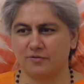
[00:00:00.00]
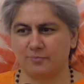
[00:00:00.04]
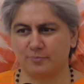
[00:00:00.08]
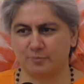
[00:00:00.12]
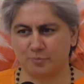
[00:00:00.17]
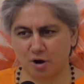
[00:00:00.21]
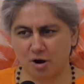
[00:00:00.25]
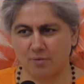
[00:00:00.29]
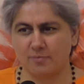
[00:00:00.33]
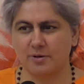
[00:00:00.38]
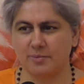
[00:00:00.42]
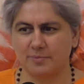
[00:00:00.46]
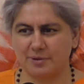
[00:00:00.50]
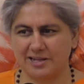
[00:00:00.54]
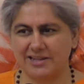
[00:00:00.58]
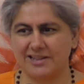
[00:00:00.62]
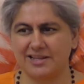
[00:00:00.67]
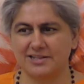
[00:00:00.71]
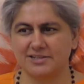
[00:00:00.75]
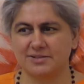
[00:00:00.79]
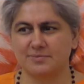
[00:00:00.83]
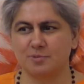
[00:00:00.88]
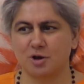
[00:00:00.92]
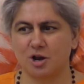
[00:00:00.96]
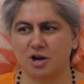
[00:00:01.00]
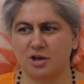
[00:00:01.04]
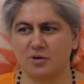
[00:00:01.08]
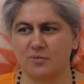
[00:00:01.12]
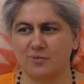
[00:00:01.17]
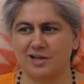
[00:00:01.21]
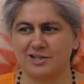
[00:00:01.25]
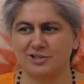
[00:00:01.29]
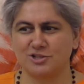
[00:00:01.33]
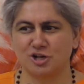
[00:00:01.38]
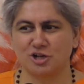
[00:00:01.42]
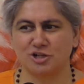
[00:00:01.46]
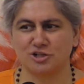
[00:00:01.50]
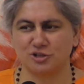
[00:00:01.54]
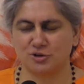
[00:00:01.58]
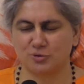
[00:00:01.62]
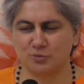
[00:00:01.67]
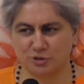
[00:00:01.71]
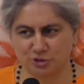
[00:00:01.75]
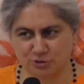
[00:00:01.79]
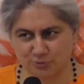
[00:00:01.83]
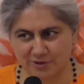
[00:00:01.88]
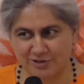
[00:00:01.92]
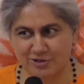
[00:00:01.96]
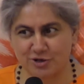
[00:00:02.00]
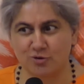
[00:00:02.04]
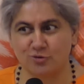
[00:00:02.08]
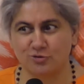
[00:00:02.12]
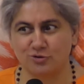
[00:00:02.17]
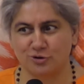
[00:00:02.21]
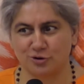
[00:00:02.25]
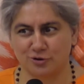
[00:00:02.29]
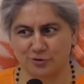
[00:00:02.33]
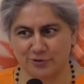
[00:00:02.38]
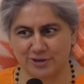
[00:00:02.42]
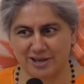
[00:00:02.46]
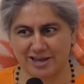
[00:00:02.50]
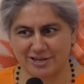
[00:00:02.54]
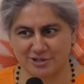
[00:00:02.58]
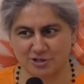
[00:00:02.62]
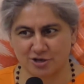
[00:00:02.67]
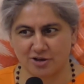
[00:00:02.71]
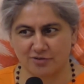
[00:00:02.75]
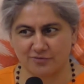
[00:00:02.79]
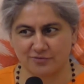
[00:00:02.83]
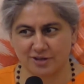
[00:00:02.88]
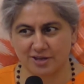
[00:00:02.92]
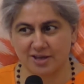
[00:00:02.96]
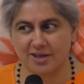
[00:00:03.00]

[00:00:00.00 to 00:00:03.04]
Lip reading: Probably there's smaller ones also which we don't know yet of.